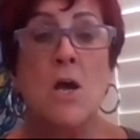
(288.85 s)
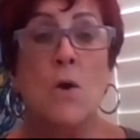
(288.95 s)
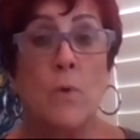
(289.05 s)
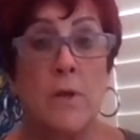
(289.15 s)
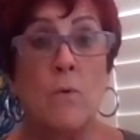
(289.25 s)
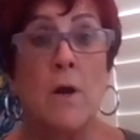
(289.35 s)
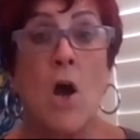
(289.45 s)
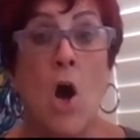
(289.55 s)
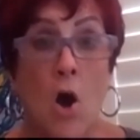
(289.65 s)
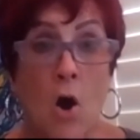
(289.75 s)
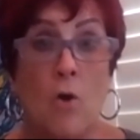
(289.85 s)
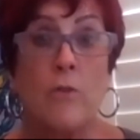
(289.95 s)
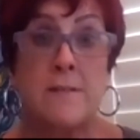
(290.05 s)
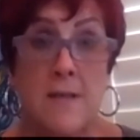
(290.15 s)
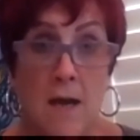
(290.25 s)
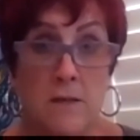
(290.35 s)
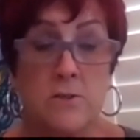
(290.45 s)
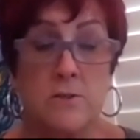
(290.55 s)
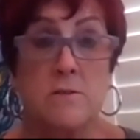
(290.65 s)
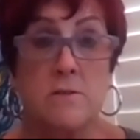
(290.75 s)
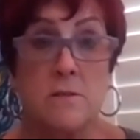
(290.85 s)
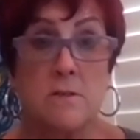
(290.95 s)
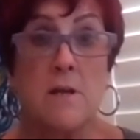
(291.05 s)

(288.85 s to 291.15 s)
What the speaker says: We want all the doctors,